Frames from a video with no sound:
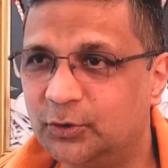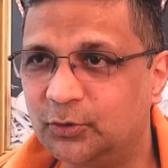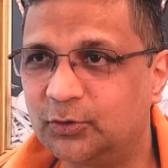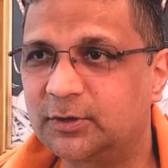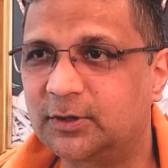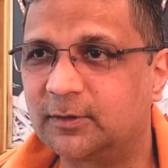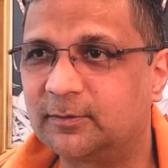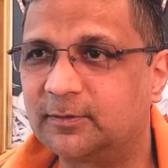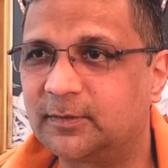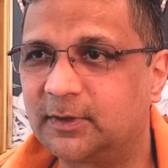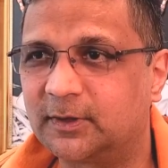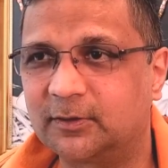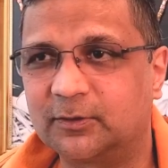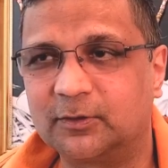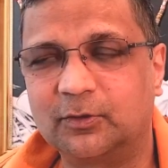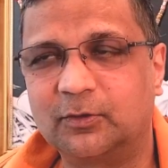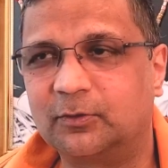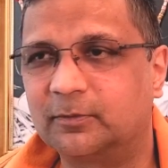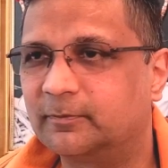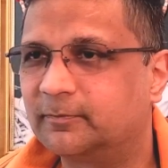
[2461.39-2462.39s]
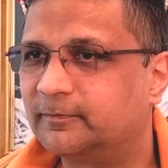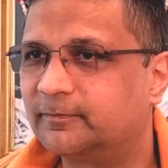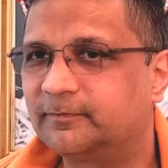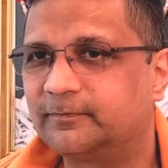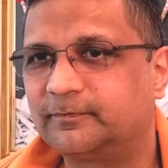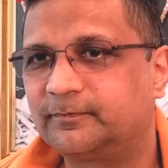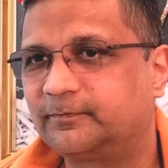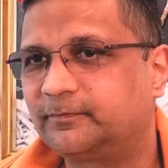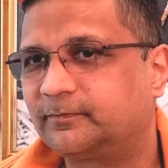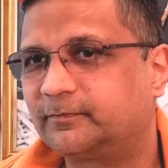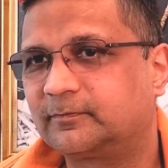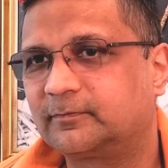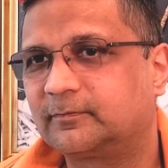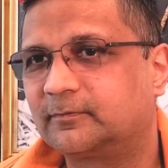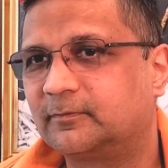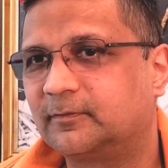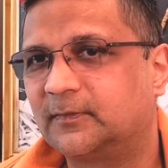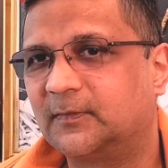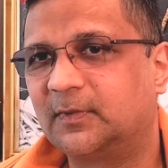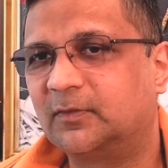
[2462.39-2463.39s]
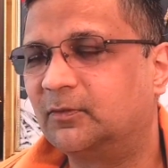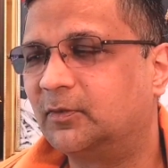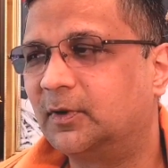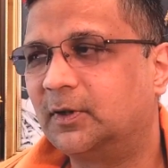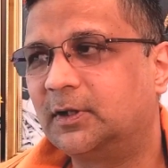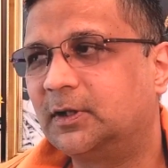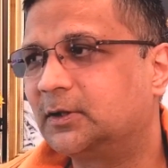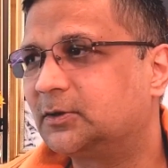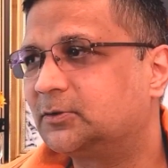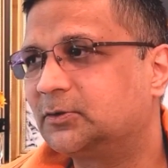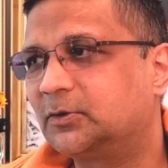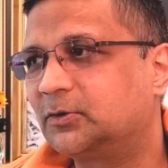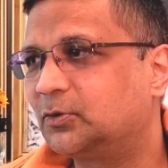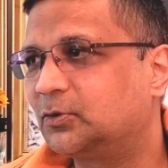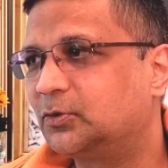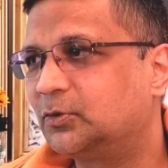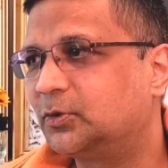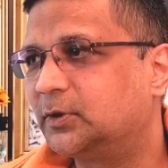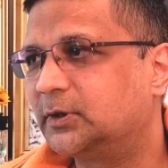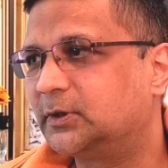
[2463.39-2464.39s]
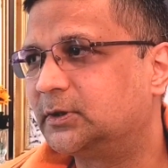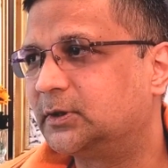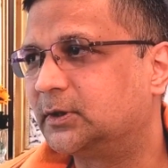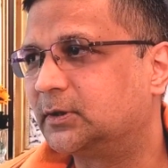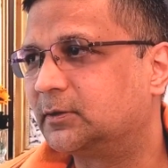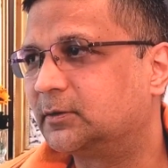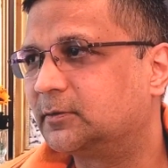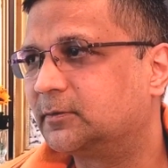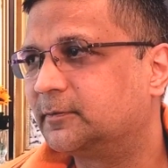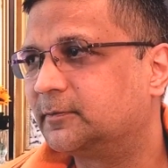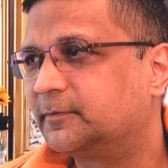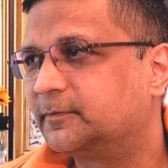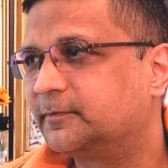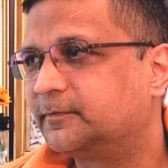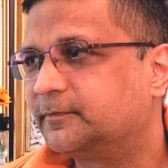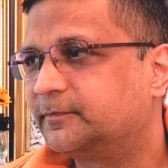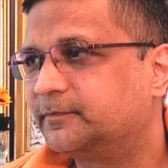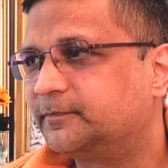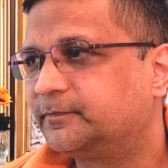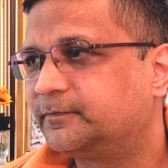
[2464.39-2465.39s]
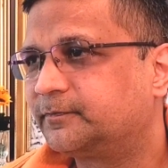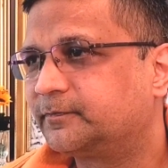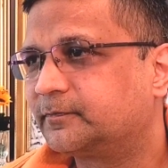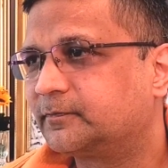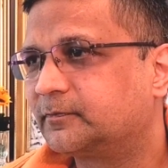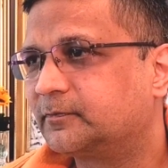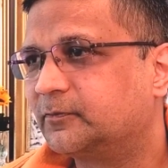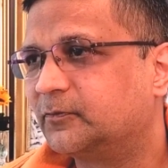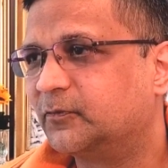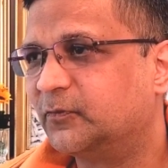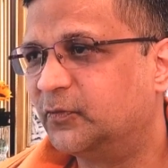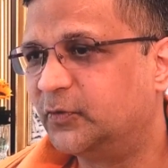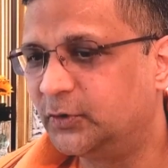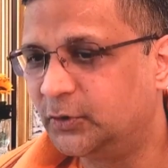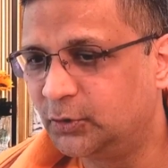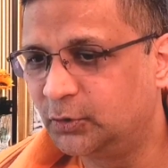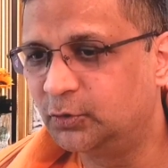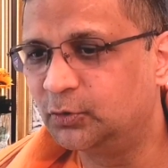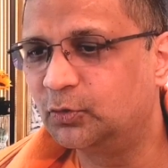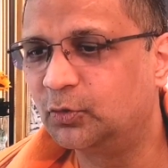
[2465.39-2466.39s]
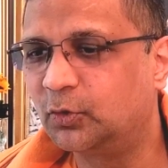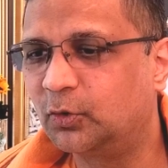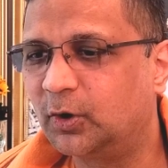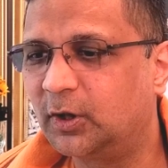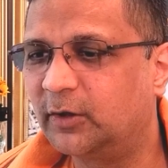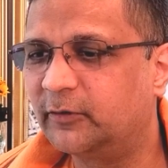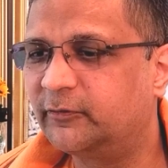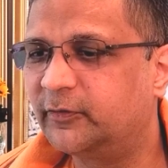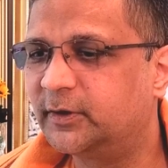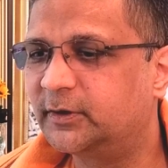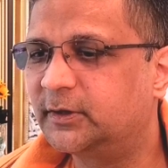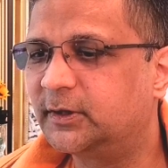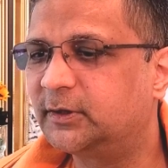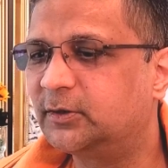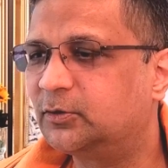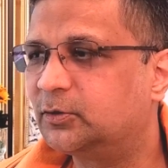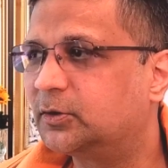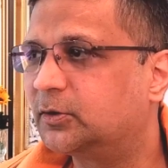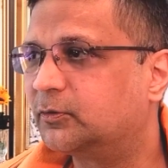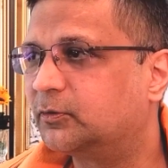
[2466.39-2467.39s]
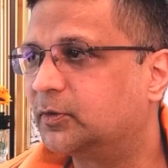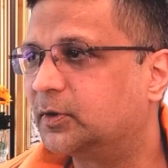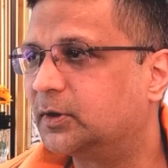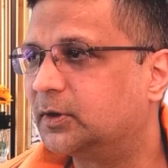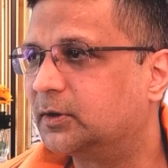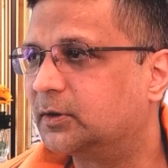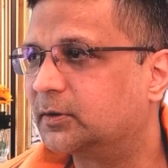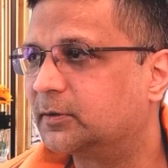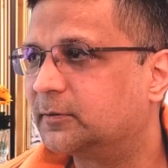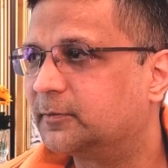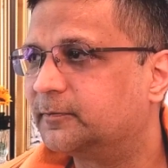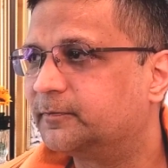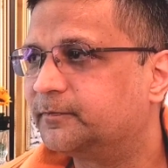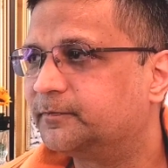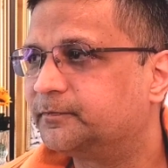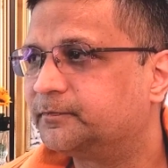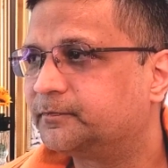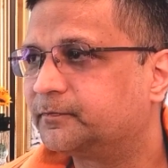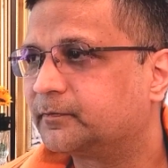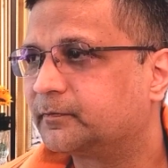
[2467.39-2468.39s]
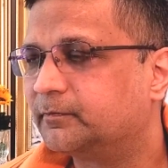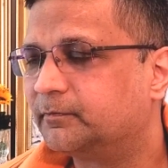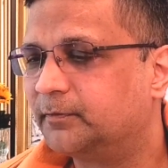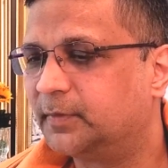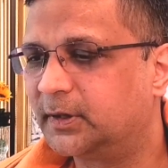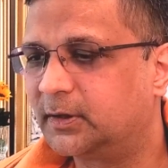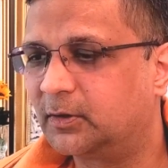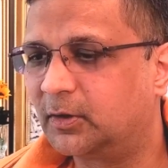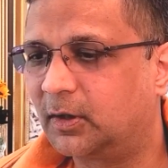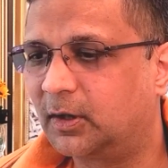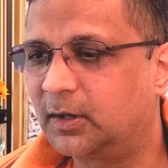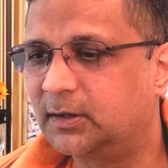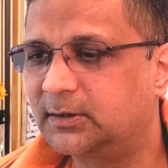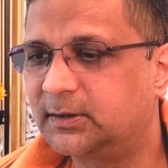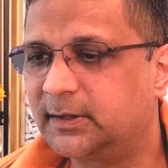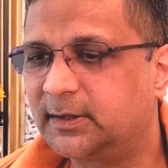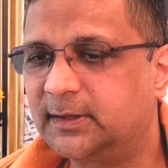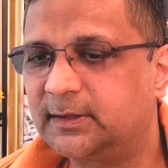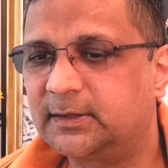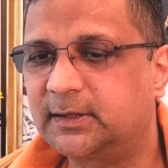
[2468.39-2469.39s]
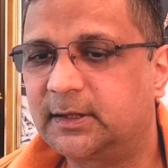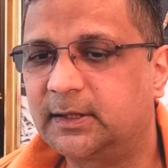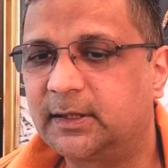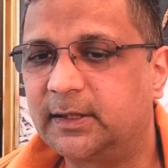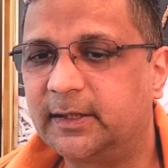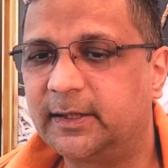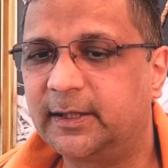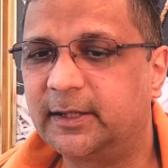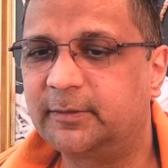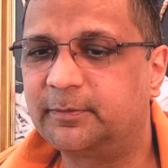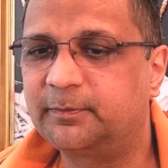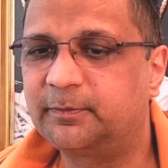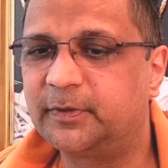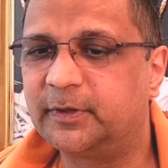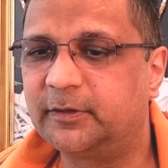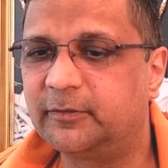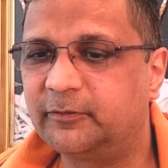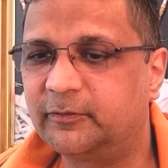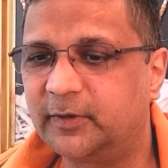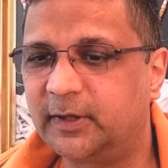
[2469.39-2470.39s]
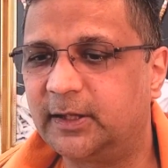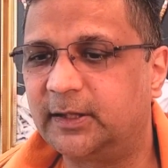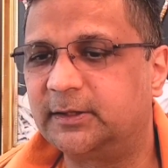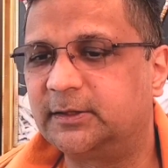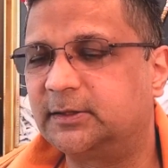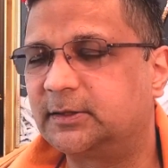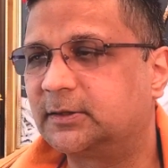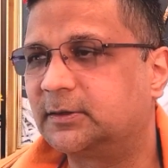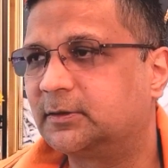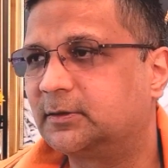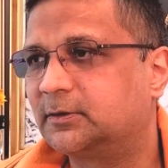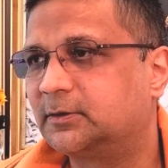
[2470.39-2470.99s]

you something. No. The world does not owe you anything. You owe everything to the world. Because it is a great privilege